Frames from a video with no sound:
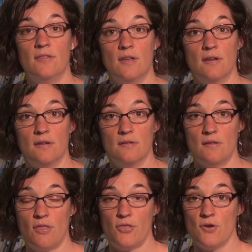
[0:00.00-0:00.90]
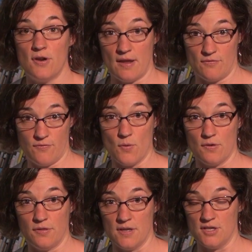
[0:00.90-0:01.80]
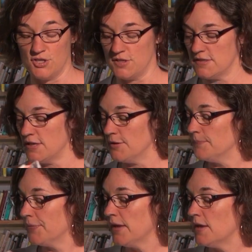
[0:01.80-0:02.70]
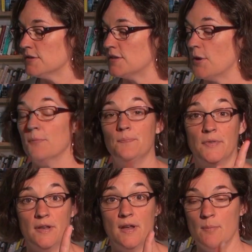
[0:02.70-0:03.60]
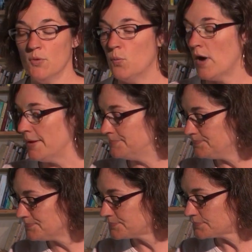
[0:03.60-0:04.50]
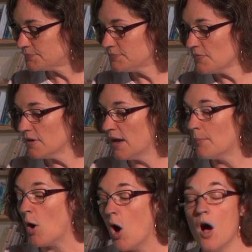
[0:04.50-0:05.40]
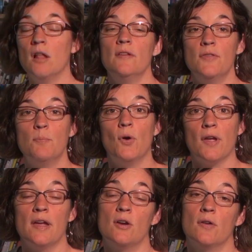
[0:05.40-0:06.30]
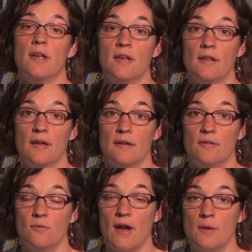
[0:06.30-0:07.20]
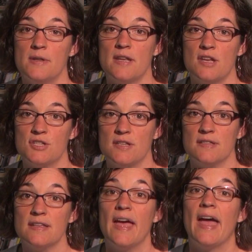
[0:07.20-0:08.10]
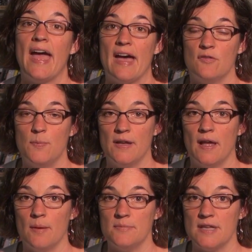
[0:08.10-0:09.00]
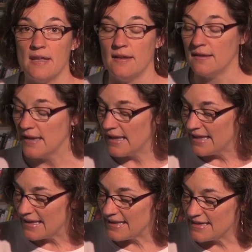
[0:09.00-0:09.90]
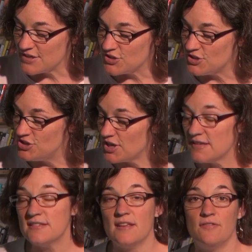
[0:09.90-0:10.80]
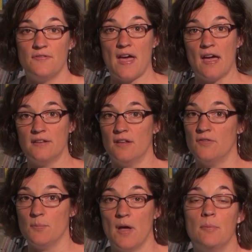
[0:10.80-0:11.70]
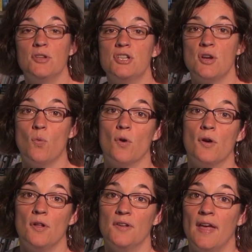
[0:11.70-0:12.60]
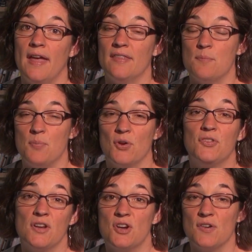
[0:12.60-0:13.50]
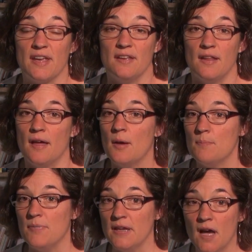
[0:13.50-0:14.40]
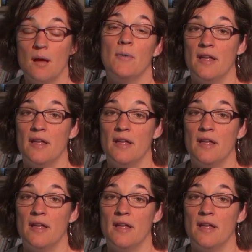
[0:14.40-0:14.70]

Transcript: the third and fourth editions here. So, number one, all of the book and curricula recommendations have been updated. It is just a fact of the publishing world that books and curricula become